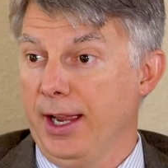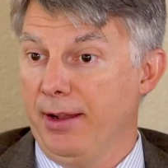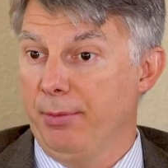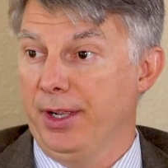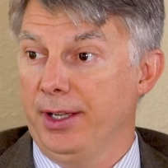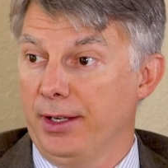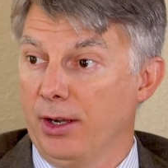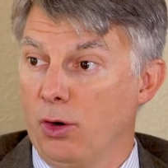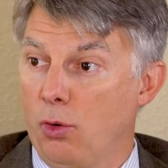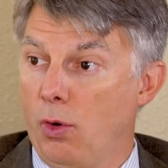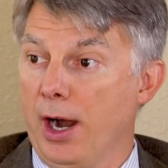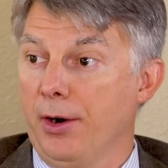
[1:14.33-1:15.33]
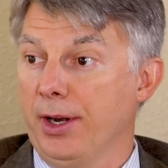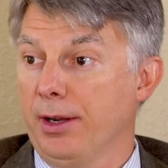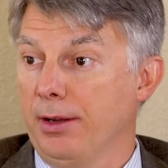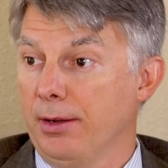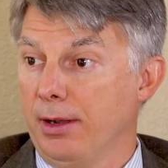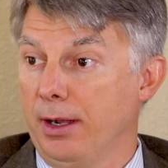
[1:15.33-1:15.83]
have been
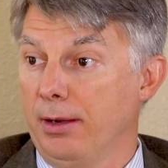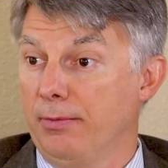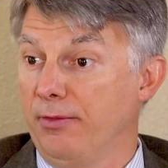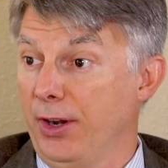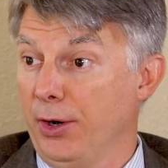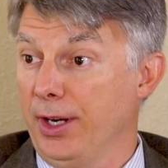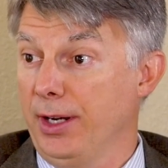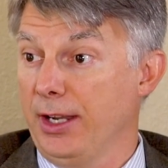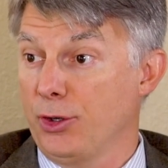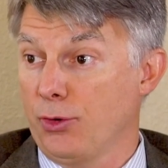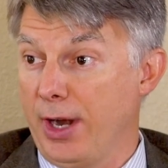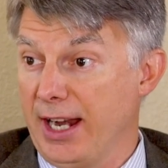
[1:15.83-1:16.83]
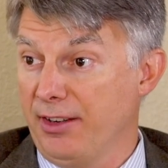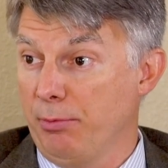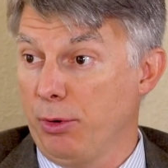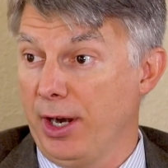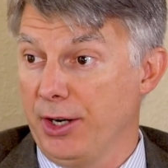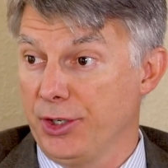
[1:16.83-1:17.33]
acquiring very attractive
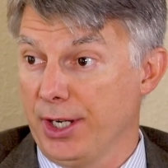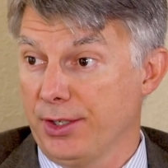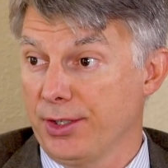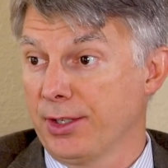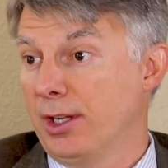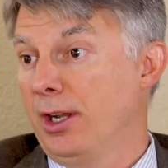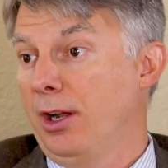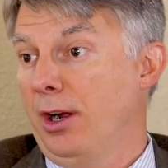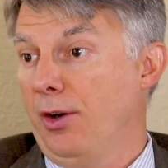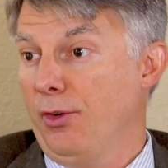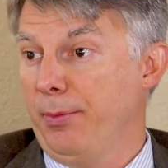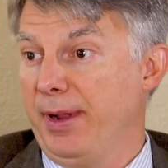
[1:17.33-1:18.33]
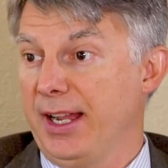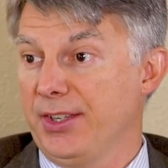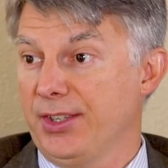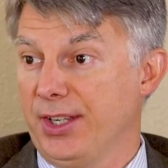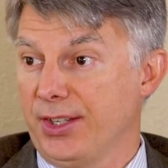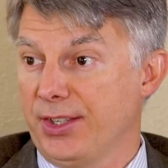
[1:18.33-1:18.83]
projects over the
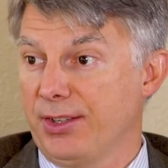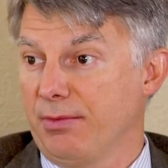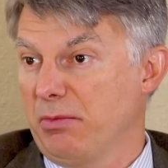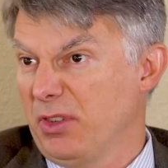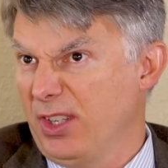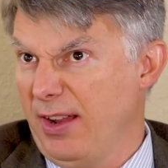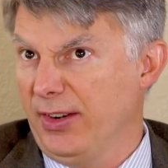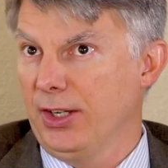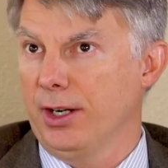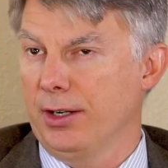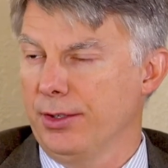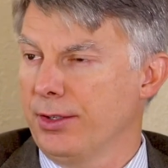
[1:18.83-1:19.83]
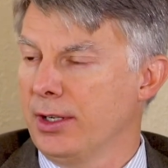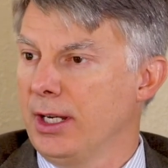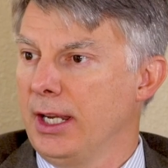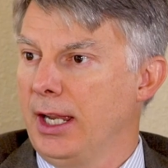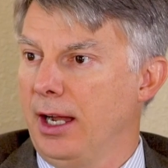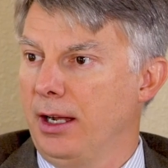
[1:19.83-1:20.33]
past 6-7 years,
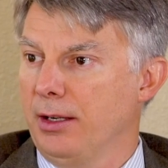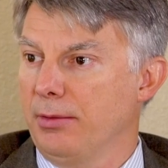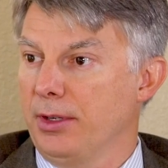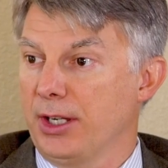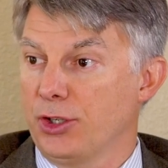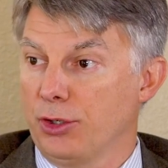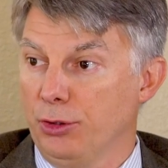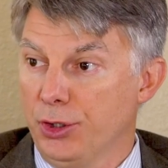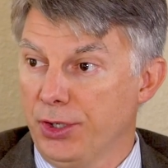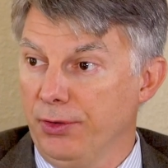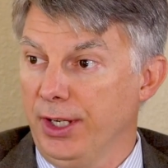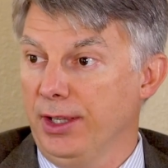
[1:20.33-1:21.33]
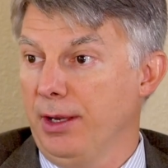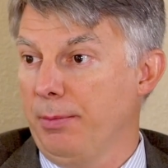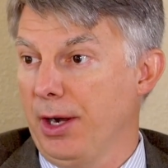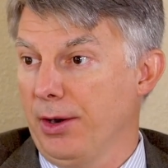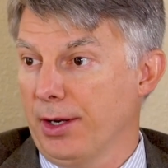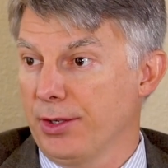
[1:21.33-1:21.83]
exclusively in the
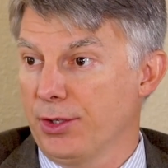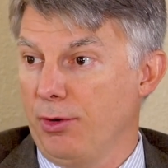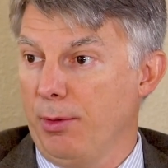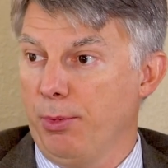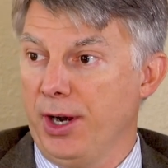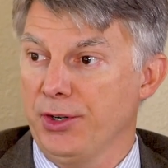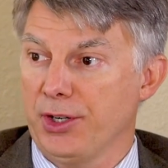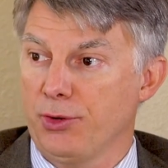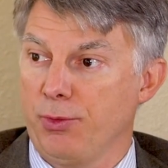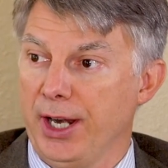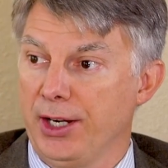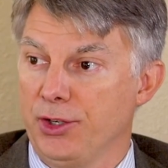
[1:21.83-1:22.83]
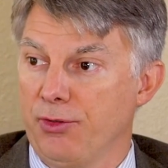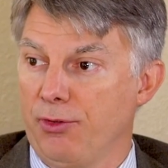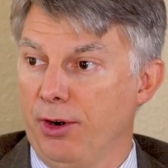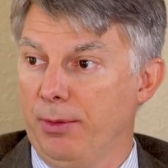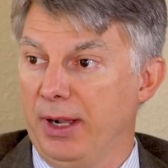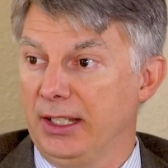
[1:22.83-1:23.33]
Americas. So our projects range
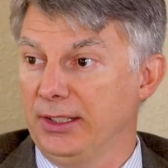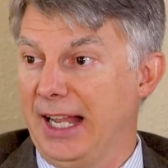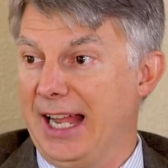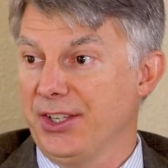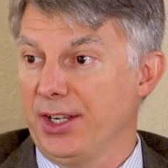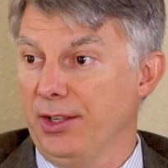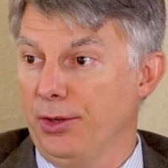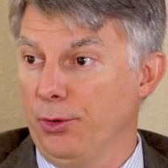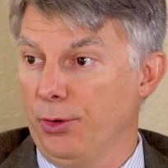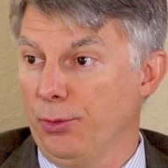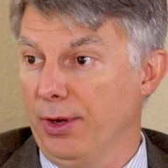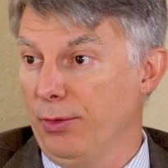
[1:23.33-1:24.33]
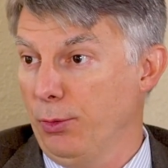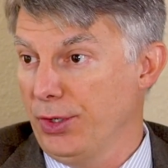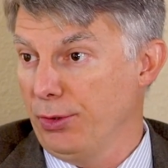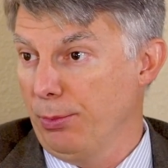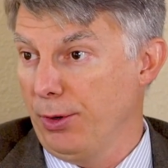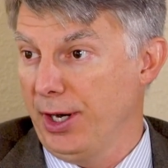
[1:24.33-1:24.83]
from Alaska in the north, we have the
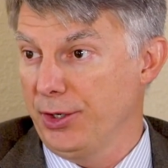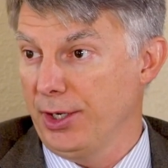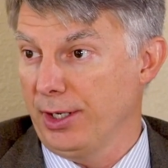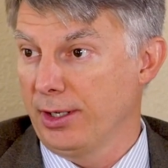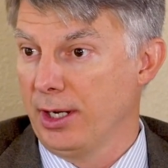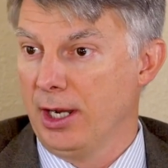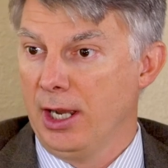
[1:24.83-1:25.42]
Whistler project,